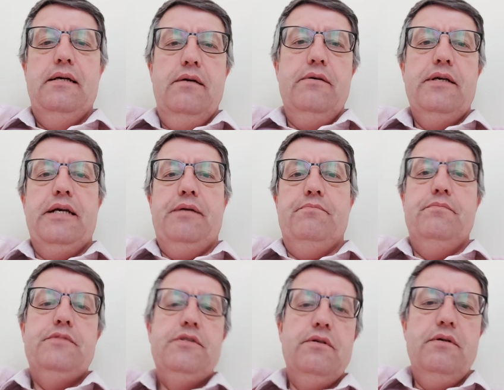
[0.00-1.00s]
Okay,
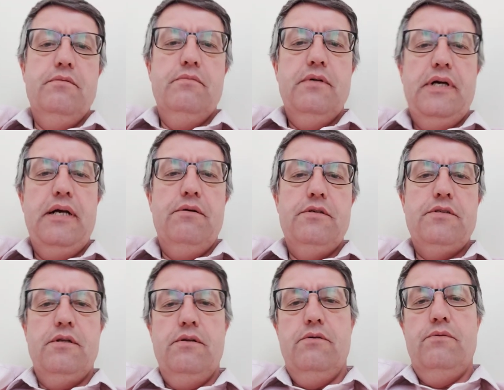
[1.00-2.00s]
so how does
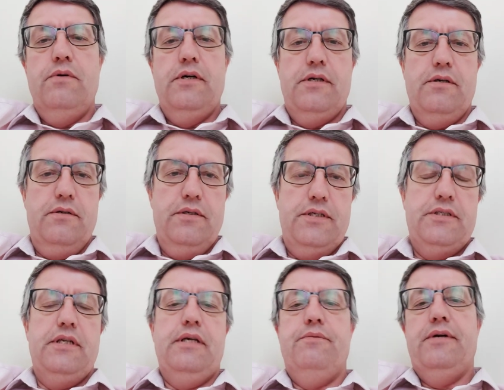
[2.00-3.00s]
the law work on this
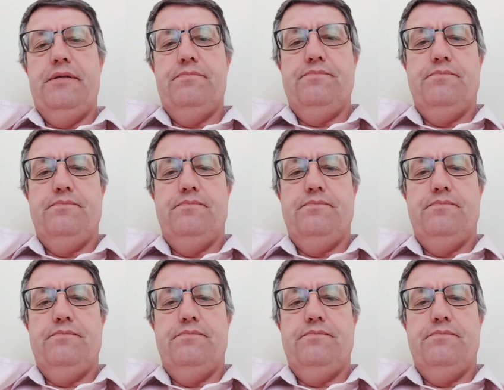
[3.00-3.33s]
anyway?